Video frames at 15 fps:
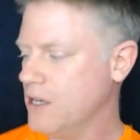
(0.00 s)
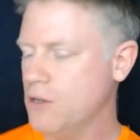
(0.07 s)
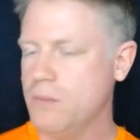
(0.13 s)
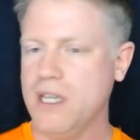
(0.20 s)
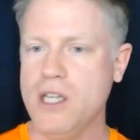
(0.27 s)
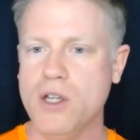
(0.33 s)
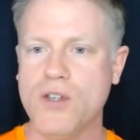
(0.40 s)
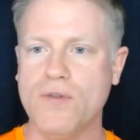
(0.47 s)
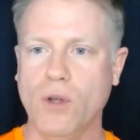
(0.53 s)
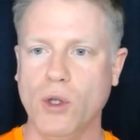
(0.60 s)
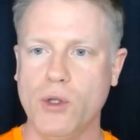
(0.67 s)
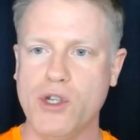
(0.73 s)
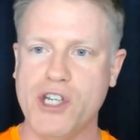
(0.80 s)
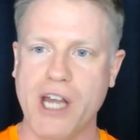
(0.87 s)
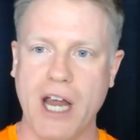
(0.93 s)
could be useful
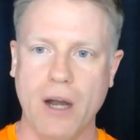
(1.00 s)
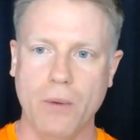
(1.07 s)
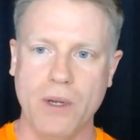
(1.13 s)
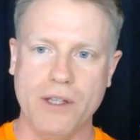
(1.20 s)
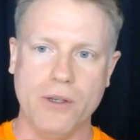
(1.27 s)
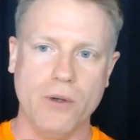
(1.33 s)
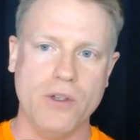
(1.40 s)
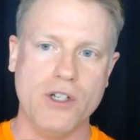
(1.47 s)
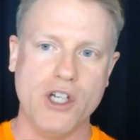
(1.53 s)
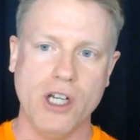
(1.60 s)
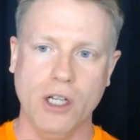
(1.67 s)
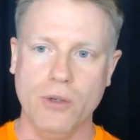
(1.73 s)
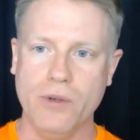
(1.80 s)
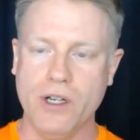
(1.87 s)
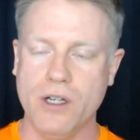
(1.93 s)
to share with your
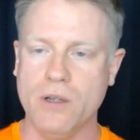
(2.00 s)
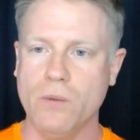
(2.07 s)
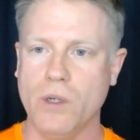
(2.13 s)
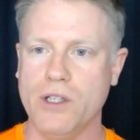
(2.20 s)
children,